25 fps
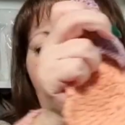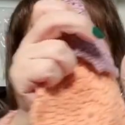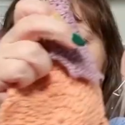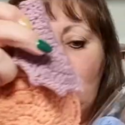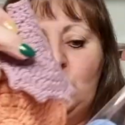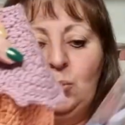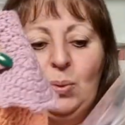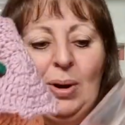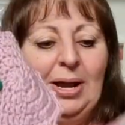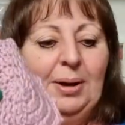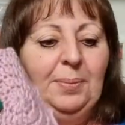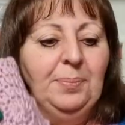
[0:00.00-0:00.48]

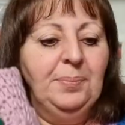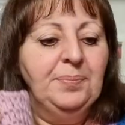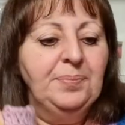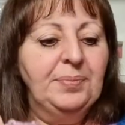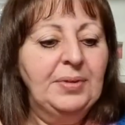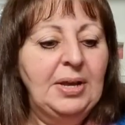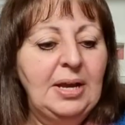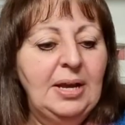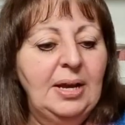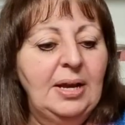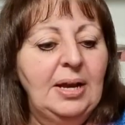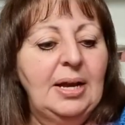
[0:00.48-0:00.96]
orange one.
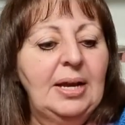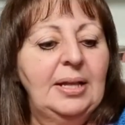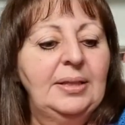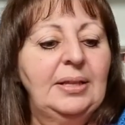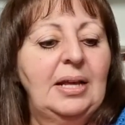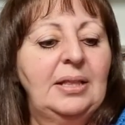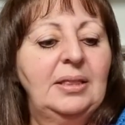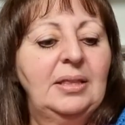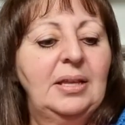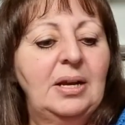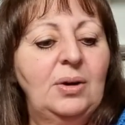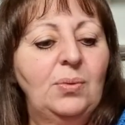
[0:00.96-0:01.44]
And
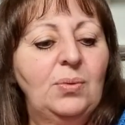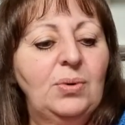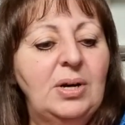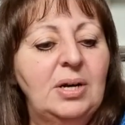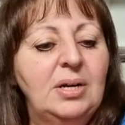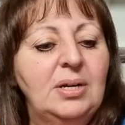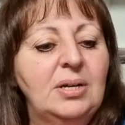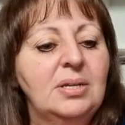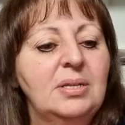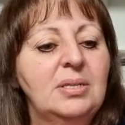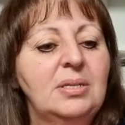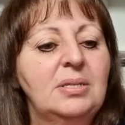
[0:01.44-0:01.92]
then there
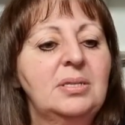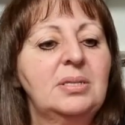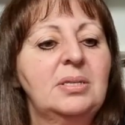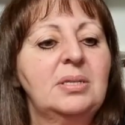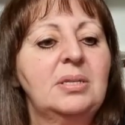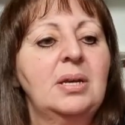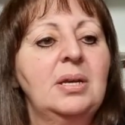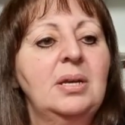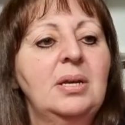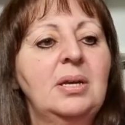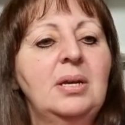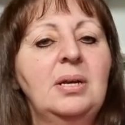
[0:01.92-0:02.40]

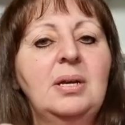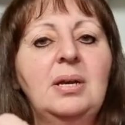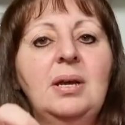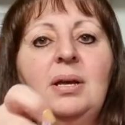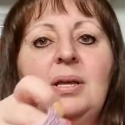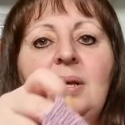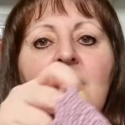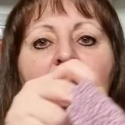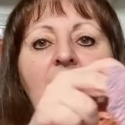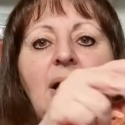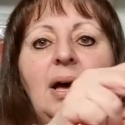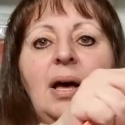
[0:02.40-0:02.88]
was
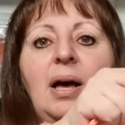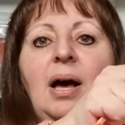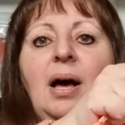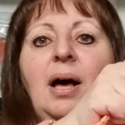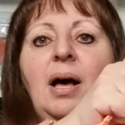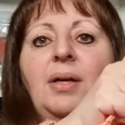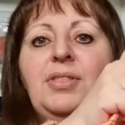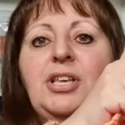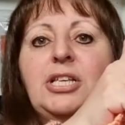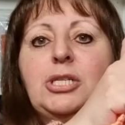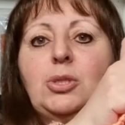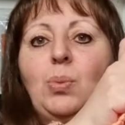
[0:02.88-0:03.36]

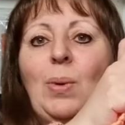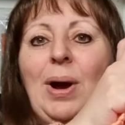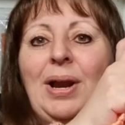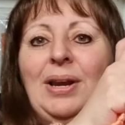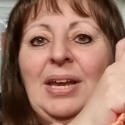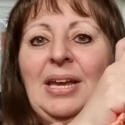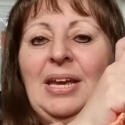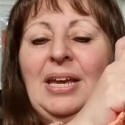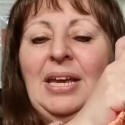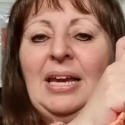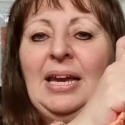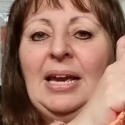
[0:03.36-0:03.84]
uh, this
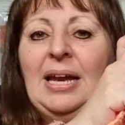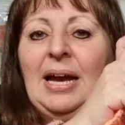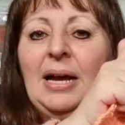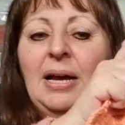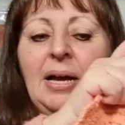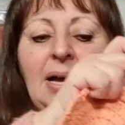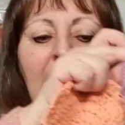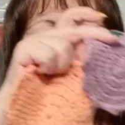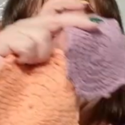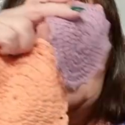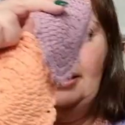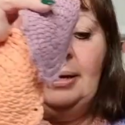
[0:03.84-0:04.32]
one here.
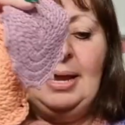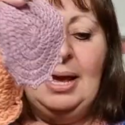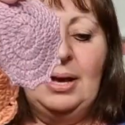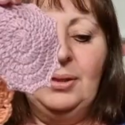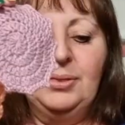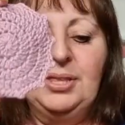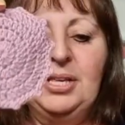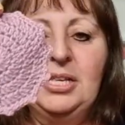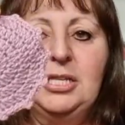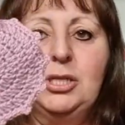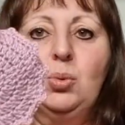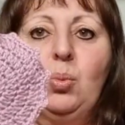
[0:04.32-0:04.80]
Now,
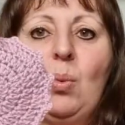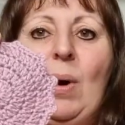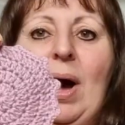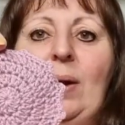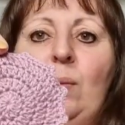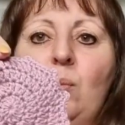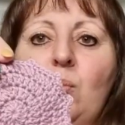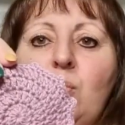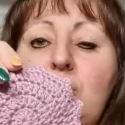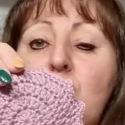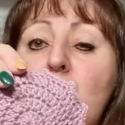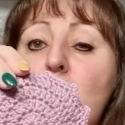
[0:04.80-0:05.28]
this
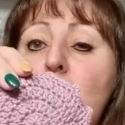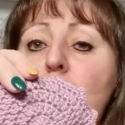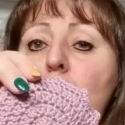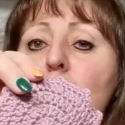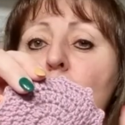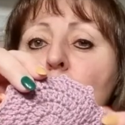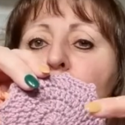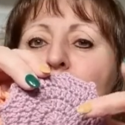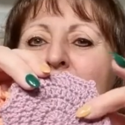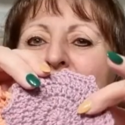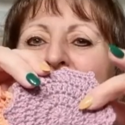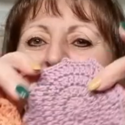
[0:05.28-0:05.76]
one was
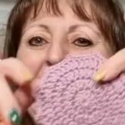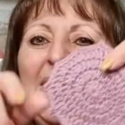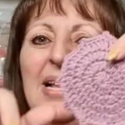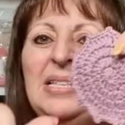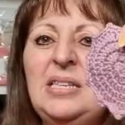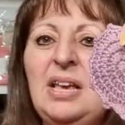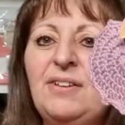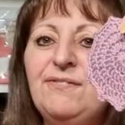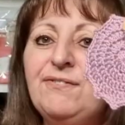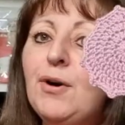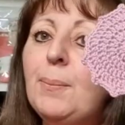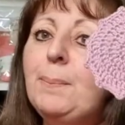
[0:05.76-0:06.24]
super
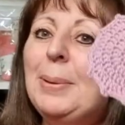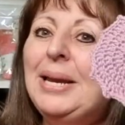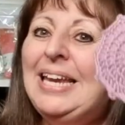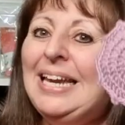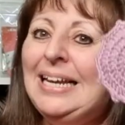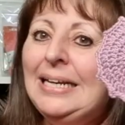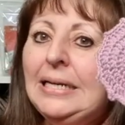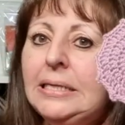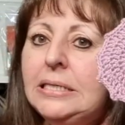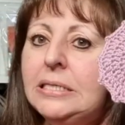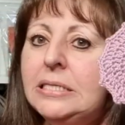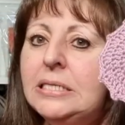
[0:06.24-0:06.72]
easy for
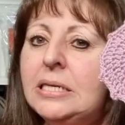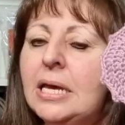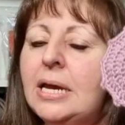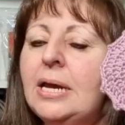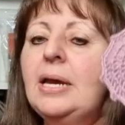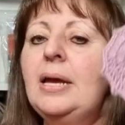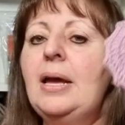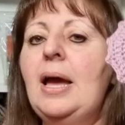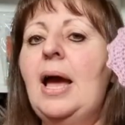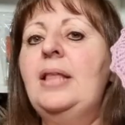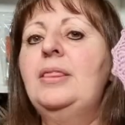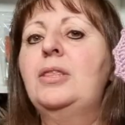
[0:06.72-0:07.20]
beginners,
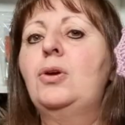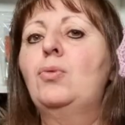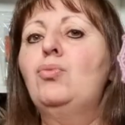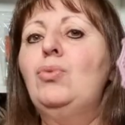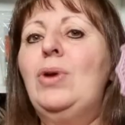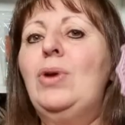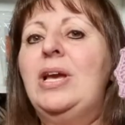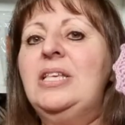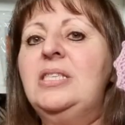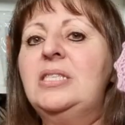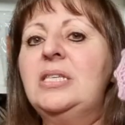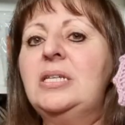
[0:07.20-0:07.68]
and the
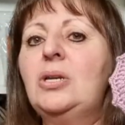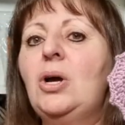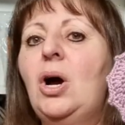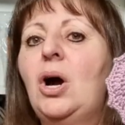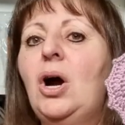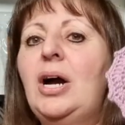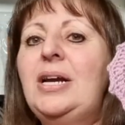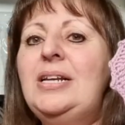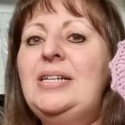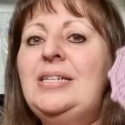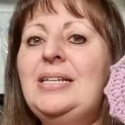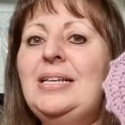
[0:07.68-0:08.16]
reason
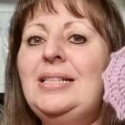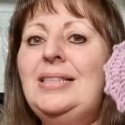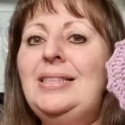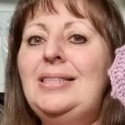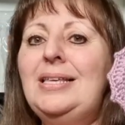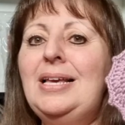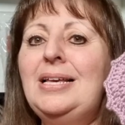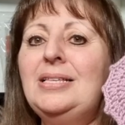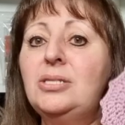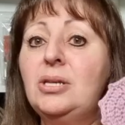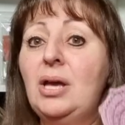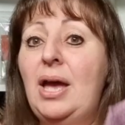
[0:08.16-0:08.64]
I did
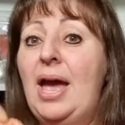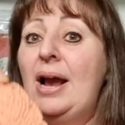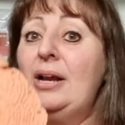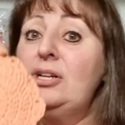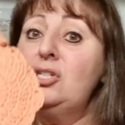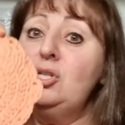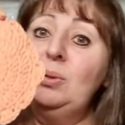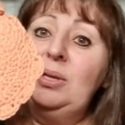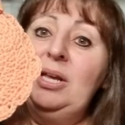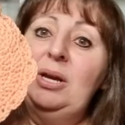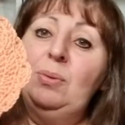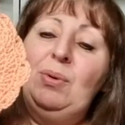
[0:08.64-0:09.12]
this,
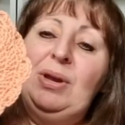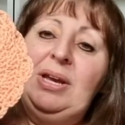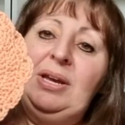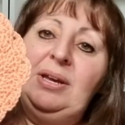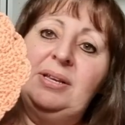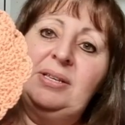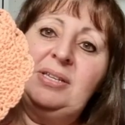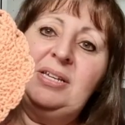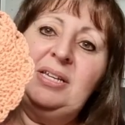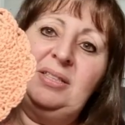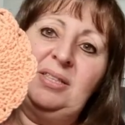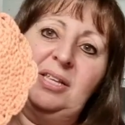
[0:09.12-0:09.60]
actually
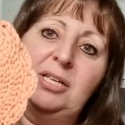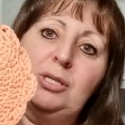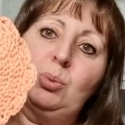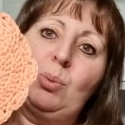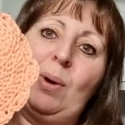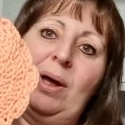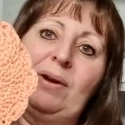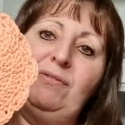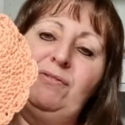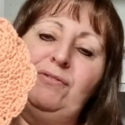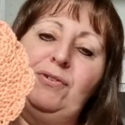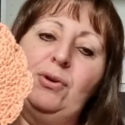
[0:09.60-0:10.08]
we did this
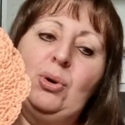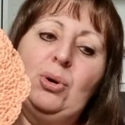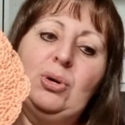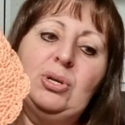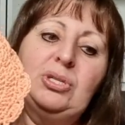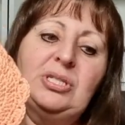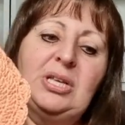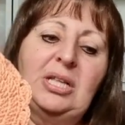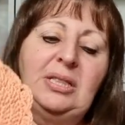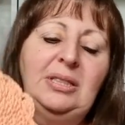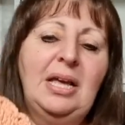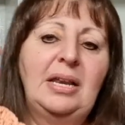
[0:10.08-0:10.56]
one
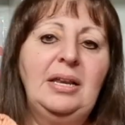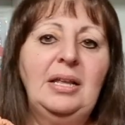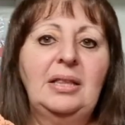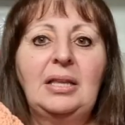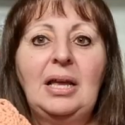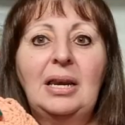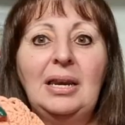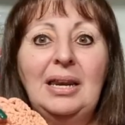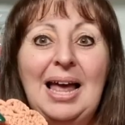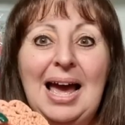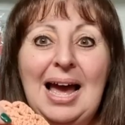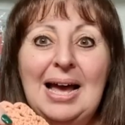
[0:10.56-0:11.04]
first, and then at
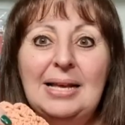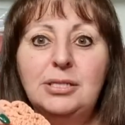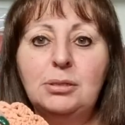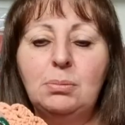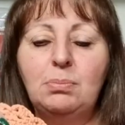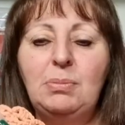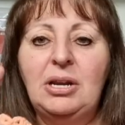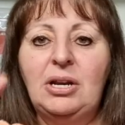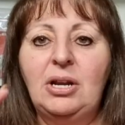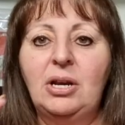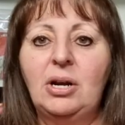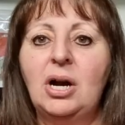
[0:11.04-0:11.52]
the last
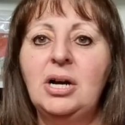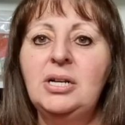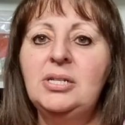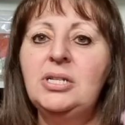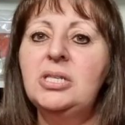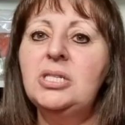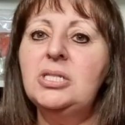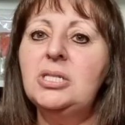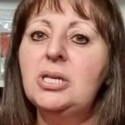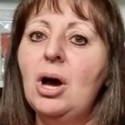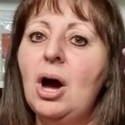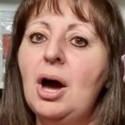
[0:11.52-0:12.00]
minute I
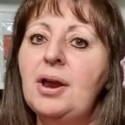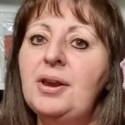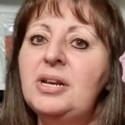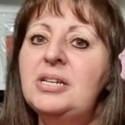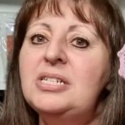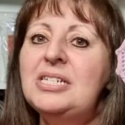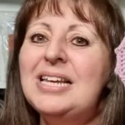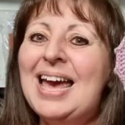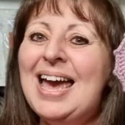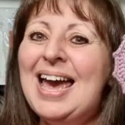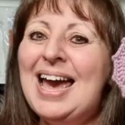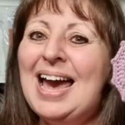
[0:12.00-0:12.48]

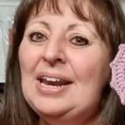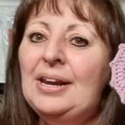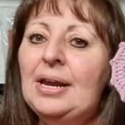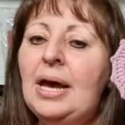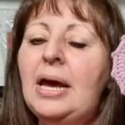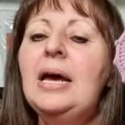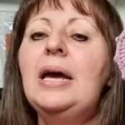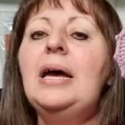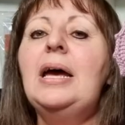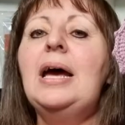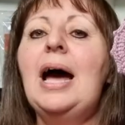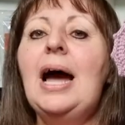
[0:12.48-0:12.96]
decided to add
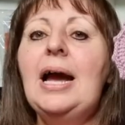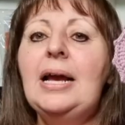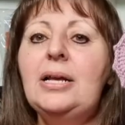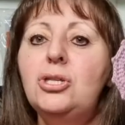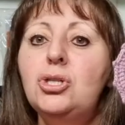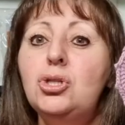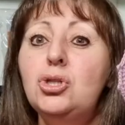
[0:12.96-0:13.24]
a